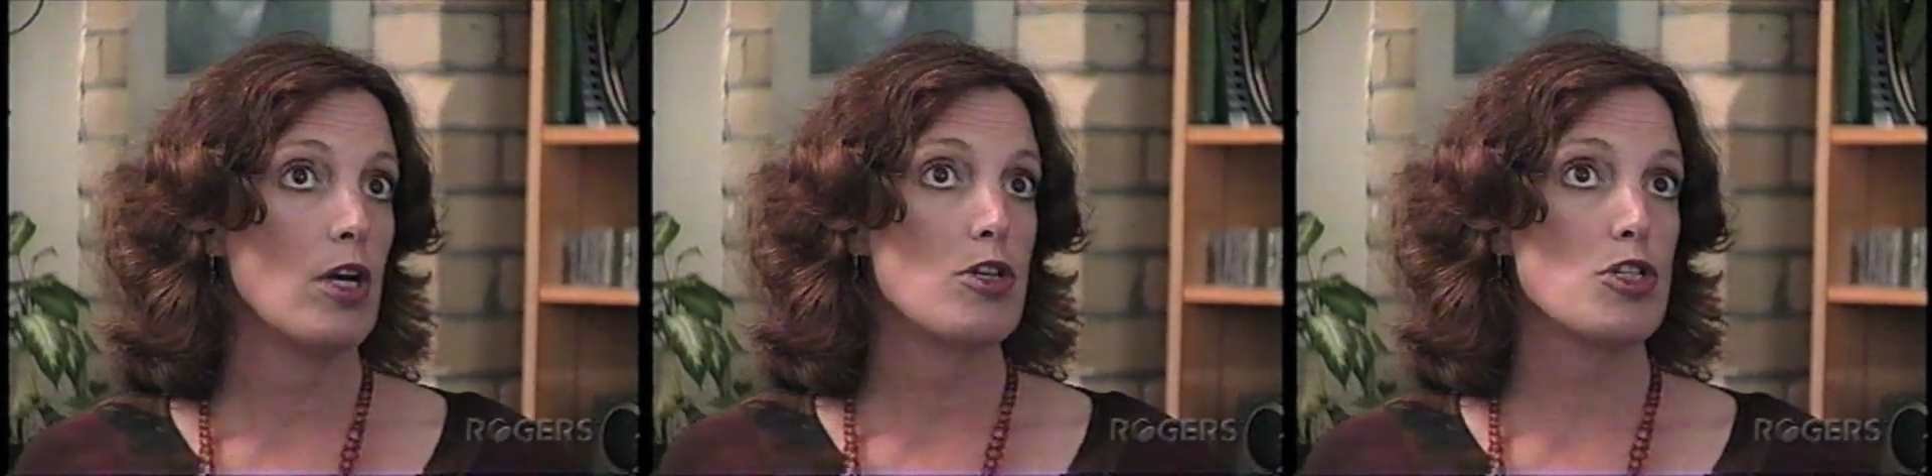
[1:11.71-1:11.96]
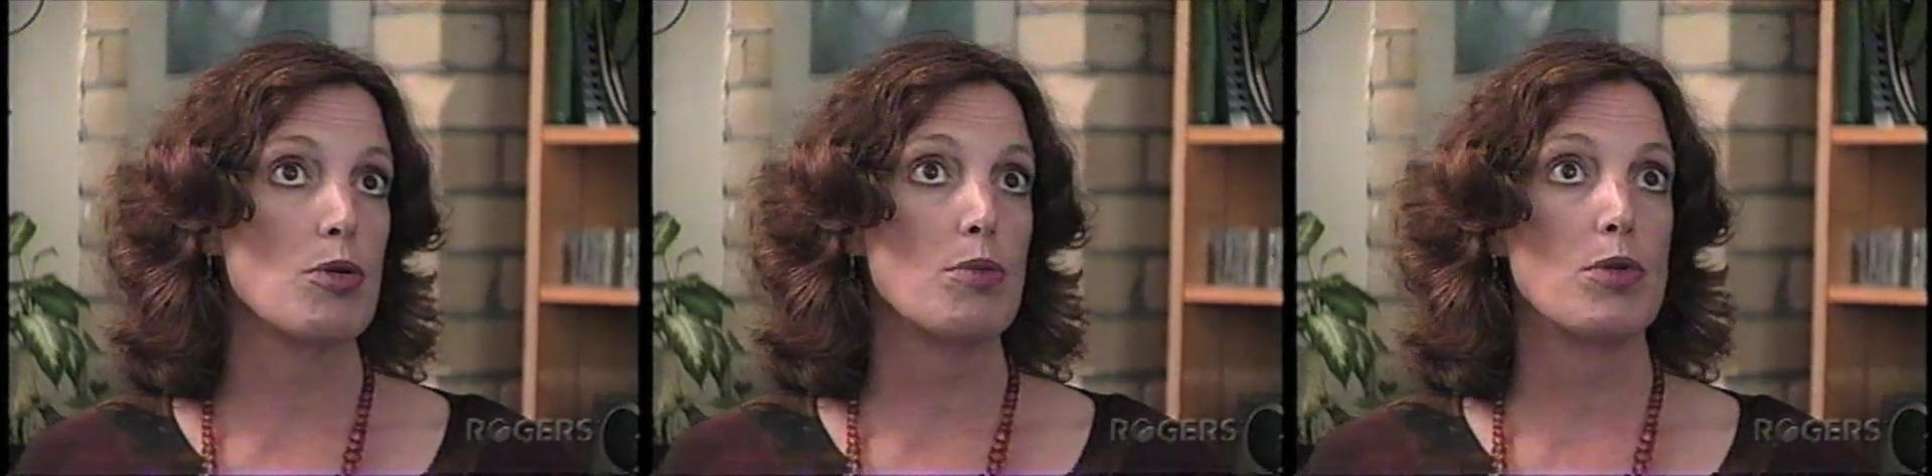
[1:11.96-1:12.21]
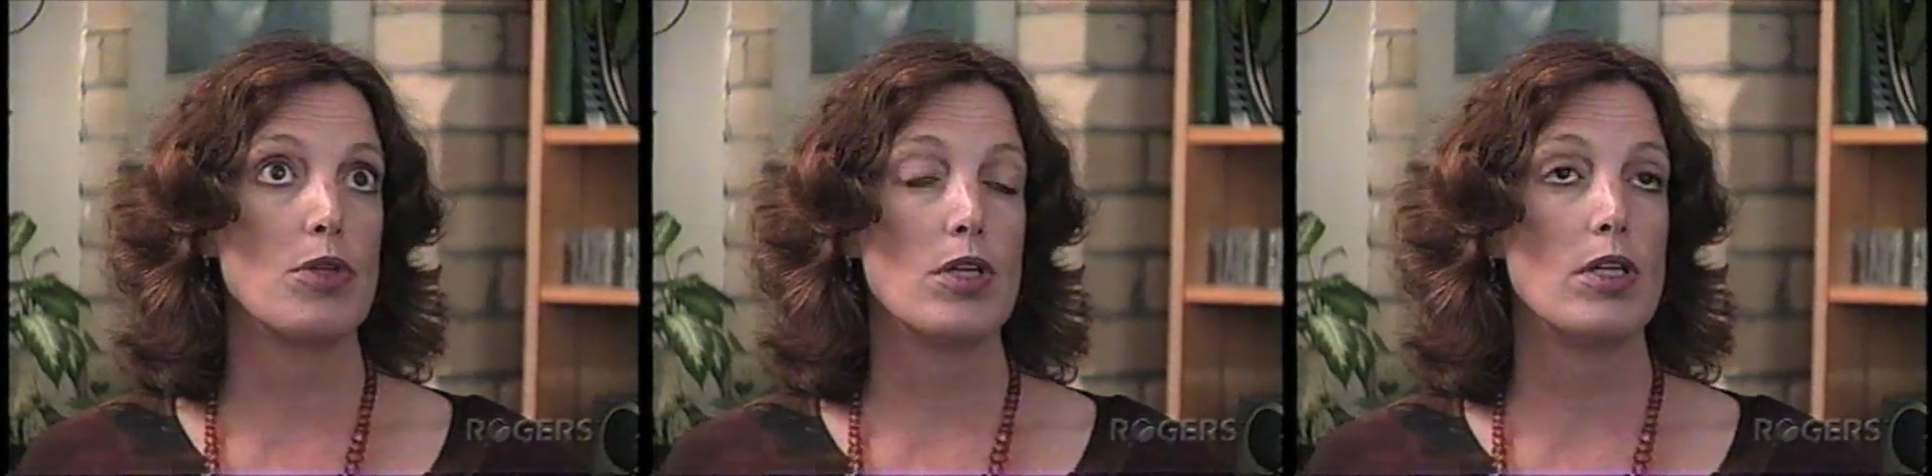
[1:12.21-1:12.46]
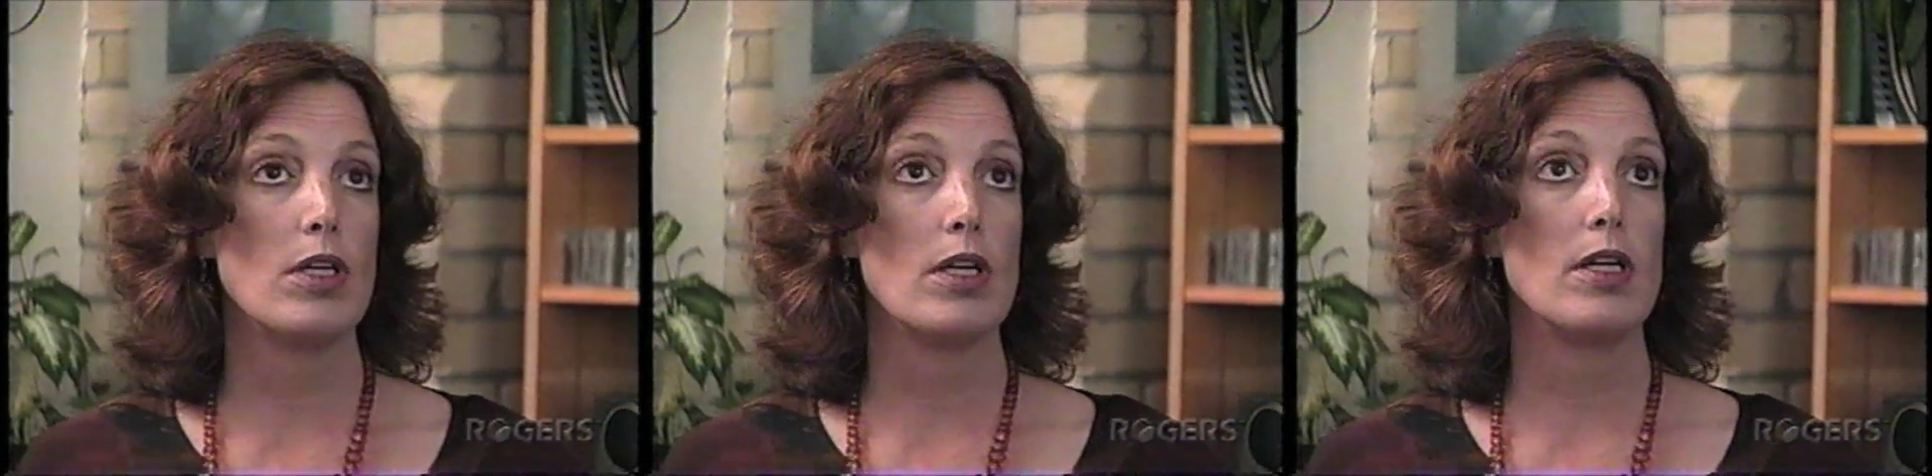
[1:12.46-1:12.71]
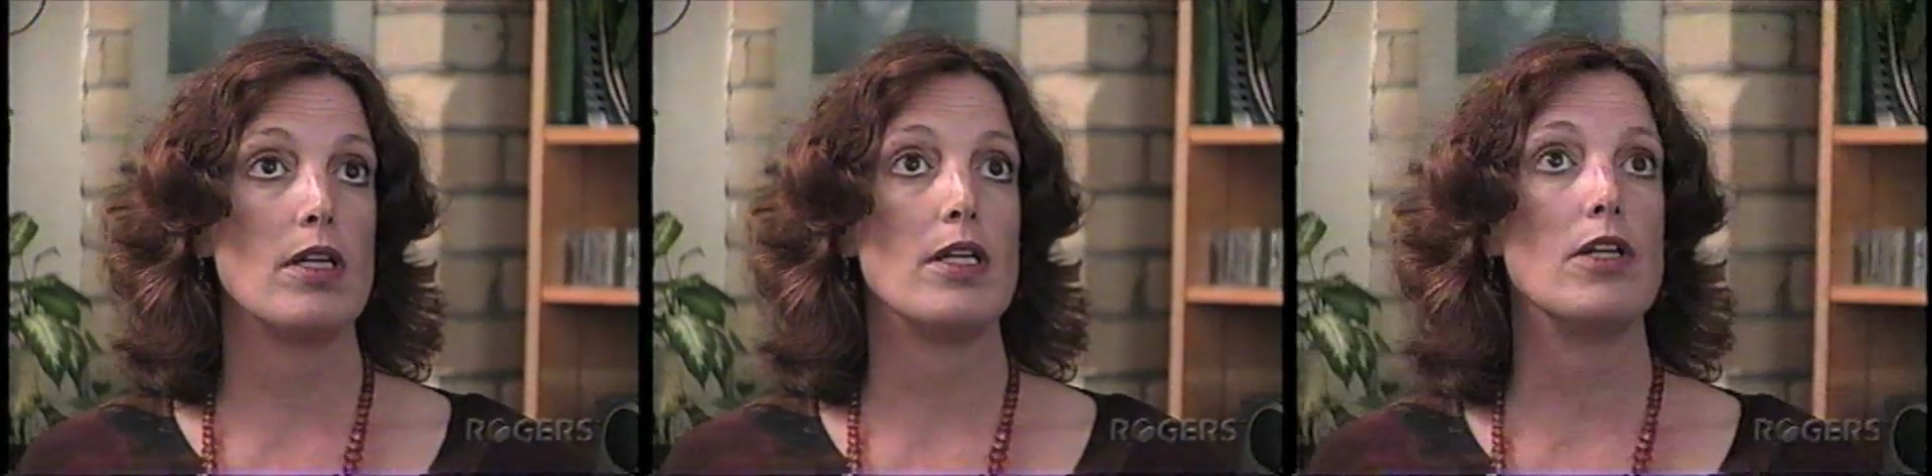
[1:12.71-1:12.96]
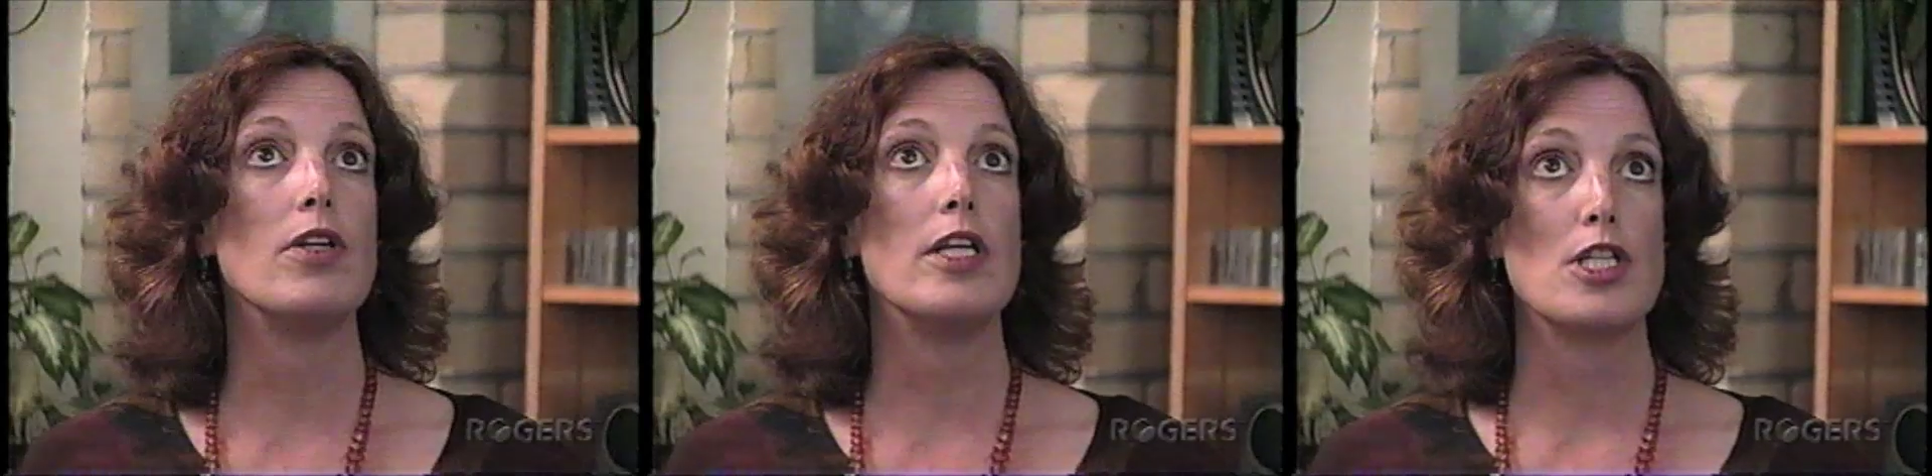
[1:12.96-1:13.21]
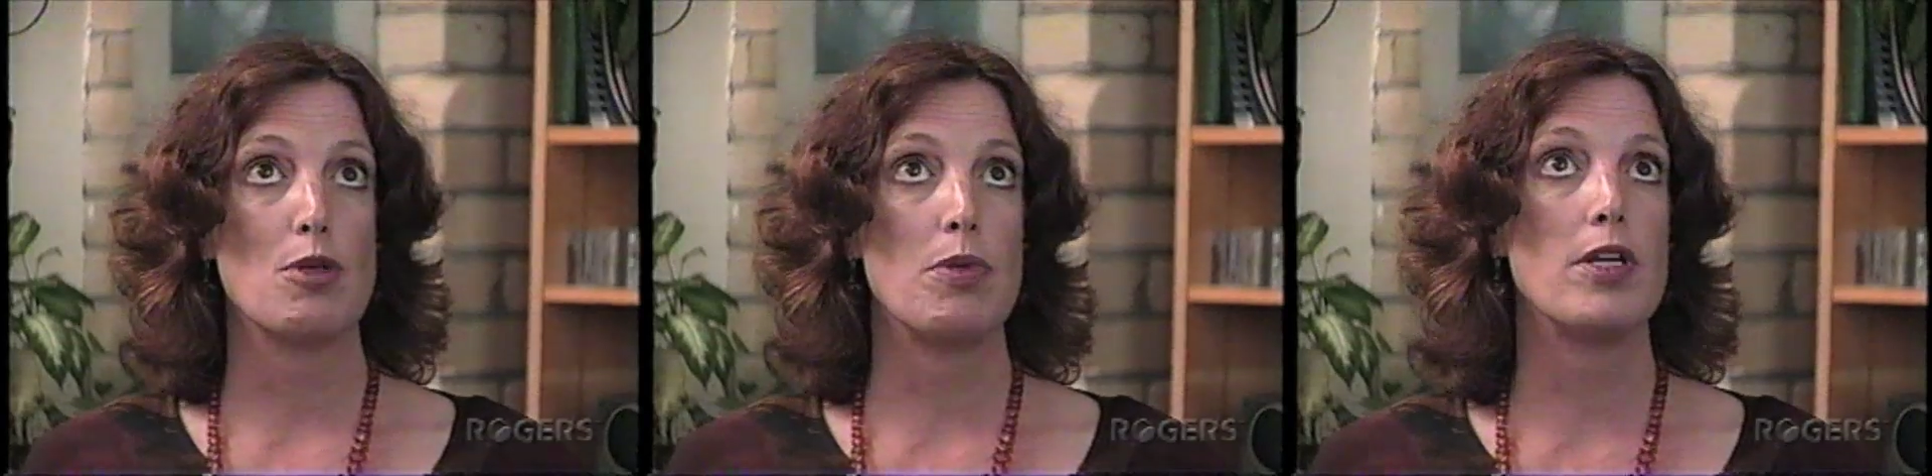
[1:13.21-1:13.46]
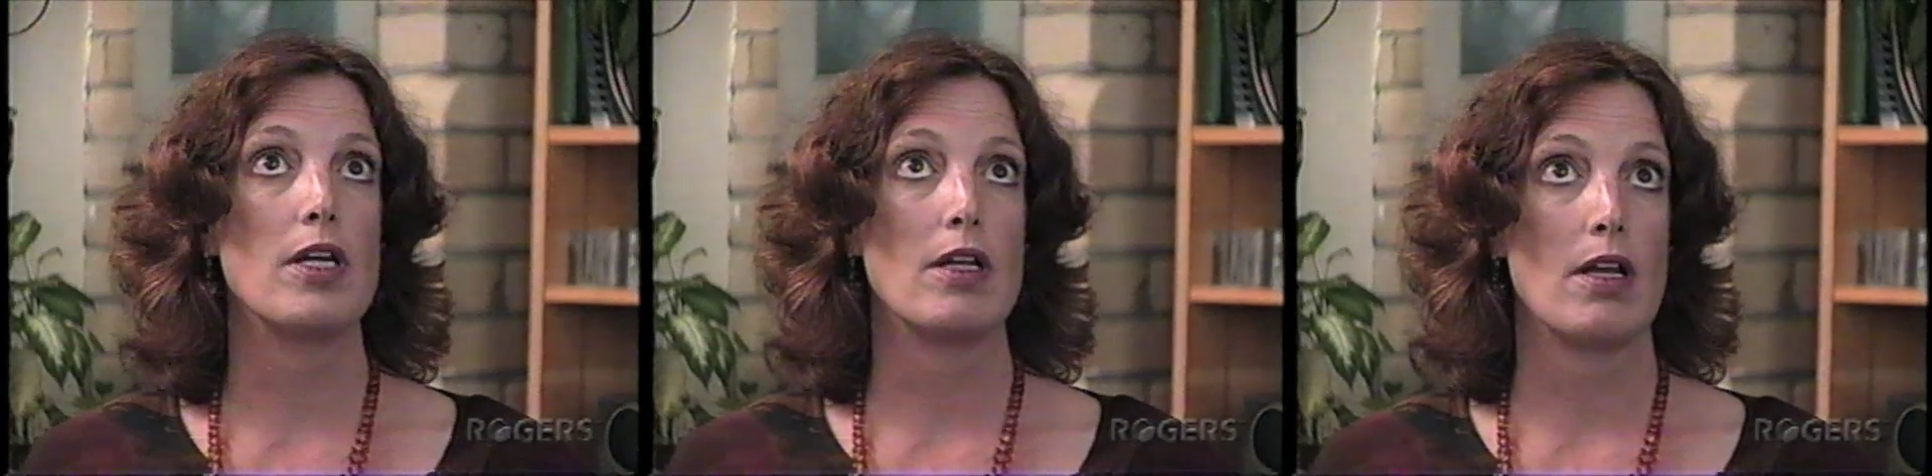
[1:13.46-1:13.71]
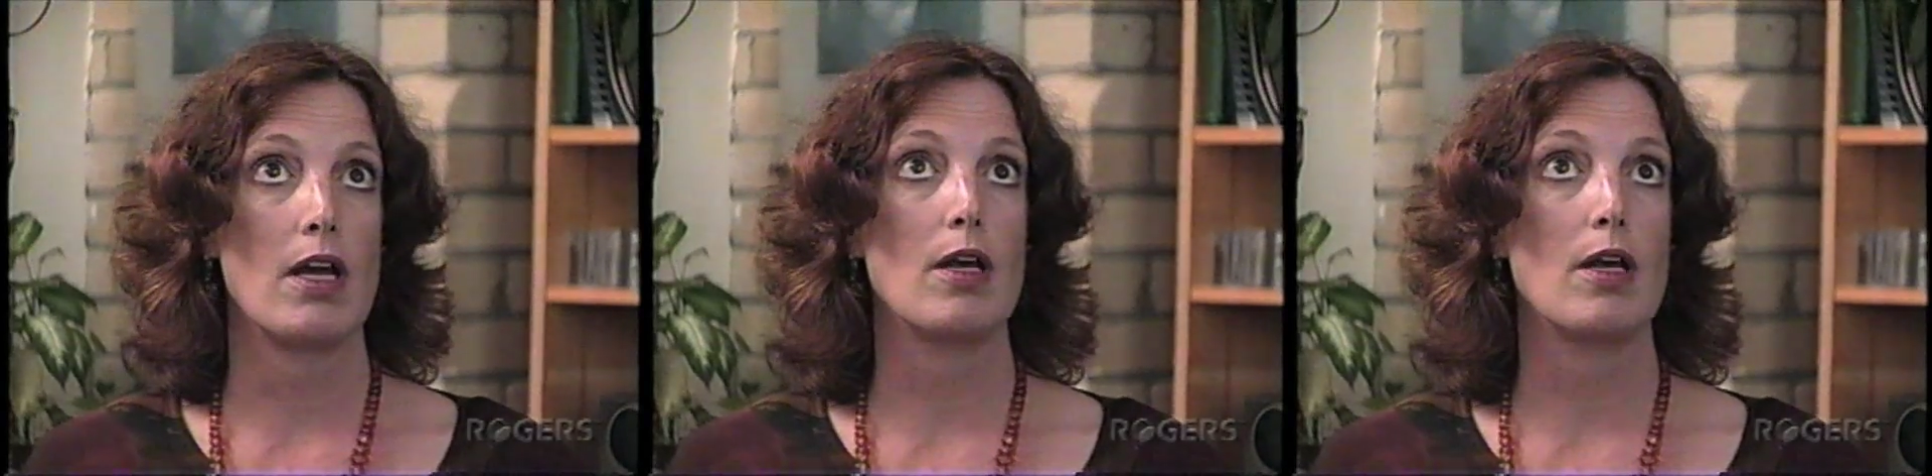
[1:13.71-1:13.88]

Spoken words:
So it really, you need to be a